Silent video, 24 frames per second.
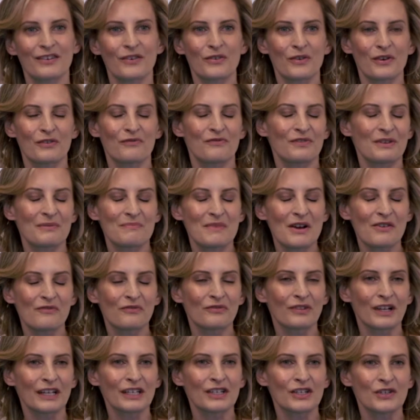or female
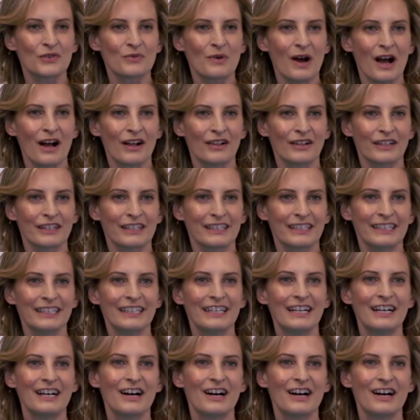flexuality,